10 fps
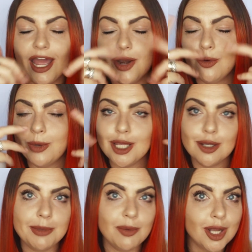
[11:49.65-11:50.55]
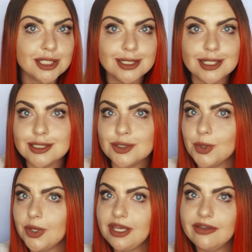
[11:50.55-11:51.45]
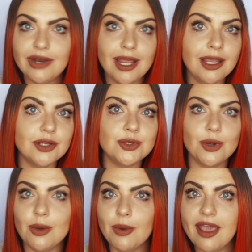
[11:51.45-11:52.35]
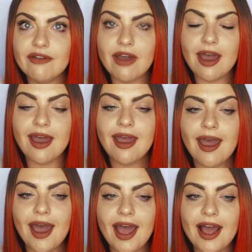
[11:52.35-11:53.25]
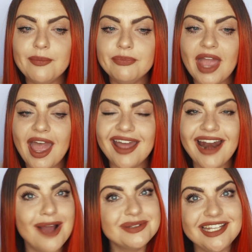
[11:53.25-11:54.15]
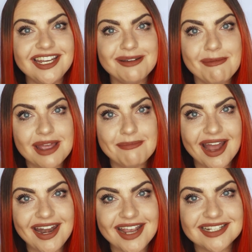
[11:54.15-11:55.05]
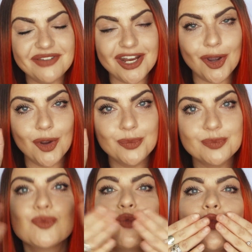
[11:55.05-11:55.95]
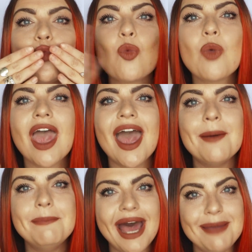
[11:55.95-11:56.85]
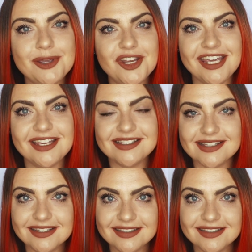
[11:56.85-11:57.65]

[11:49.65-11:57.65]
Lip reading: I don't know when you're going to be watching this. Enjoy your evening, enjoy your whatever. And I'll see you in my next video. Bye, beauties.